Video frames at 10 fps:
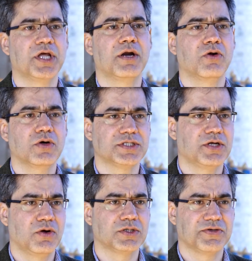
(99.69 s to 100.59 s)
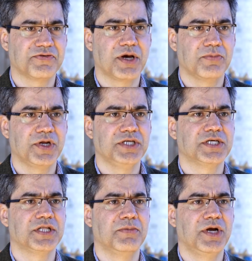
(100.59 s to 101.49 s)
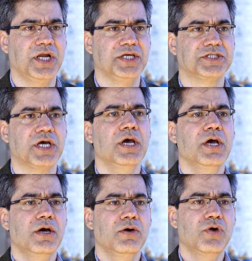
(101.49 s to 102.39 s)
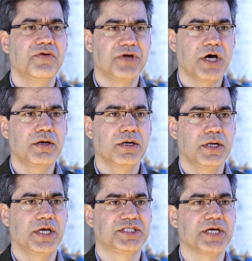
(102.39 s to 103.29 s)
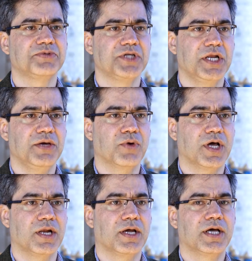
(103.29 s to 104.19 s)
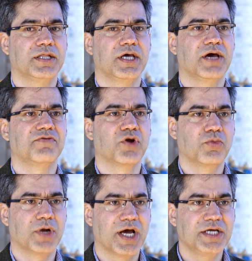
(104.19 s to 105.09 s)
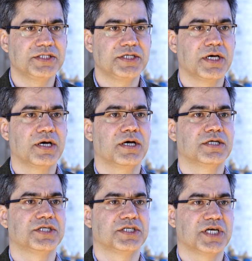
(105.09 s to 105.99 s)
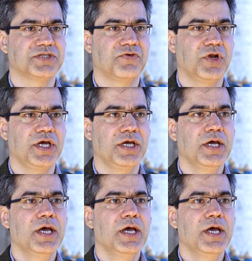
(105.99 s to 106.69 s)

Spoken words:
There are lots and lots of companies in the Middle East who have done exceptionally well, and they have globalized successfully.